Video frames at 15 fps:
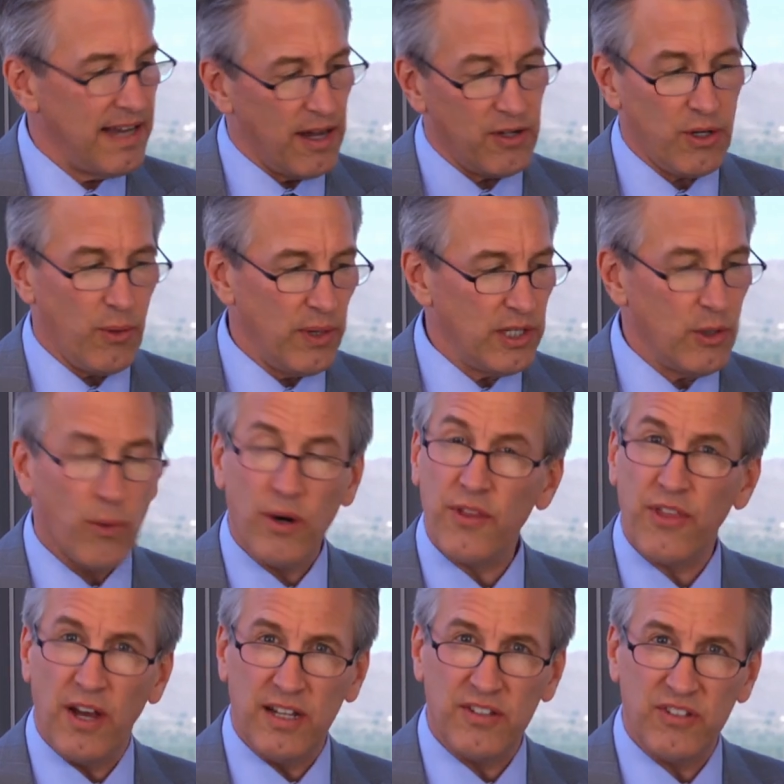now you're going
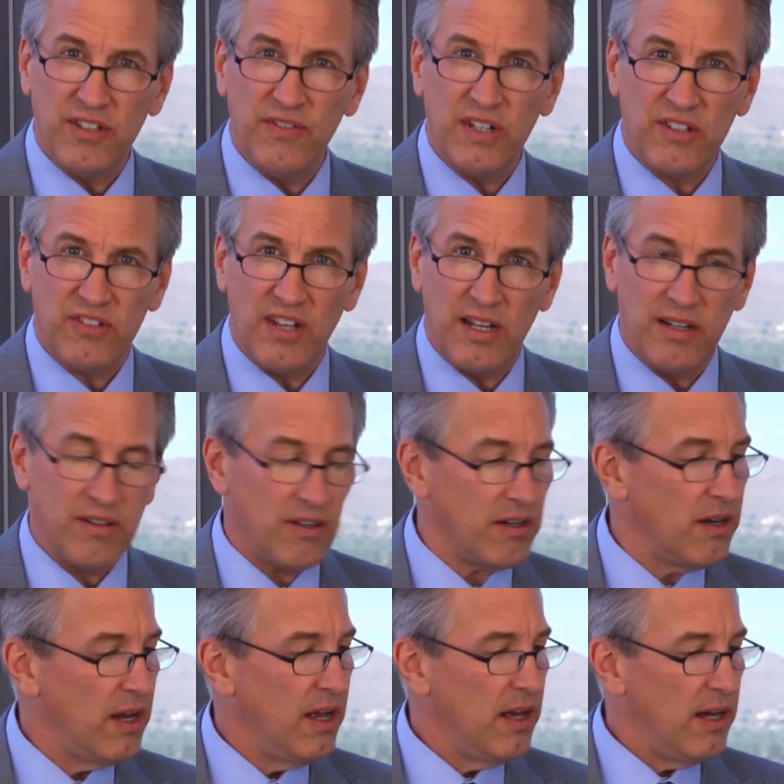north on Civic
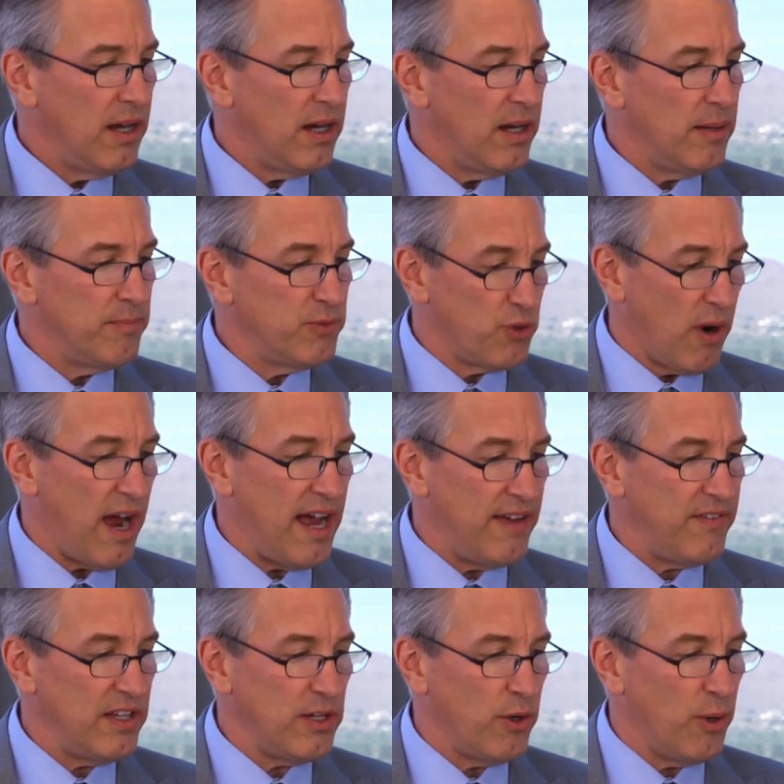Center
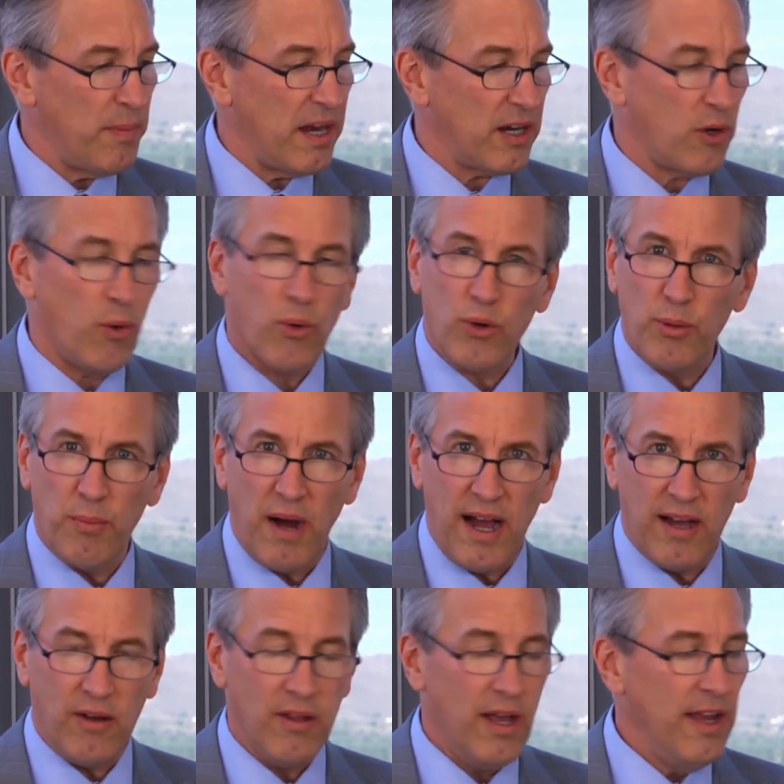Drive, and you go about a quarter
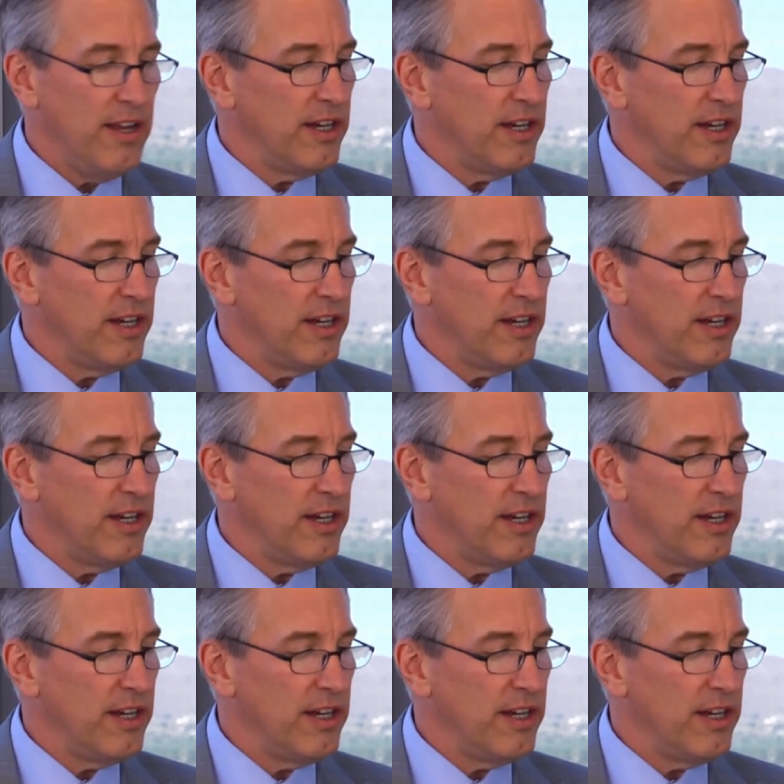mile.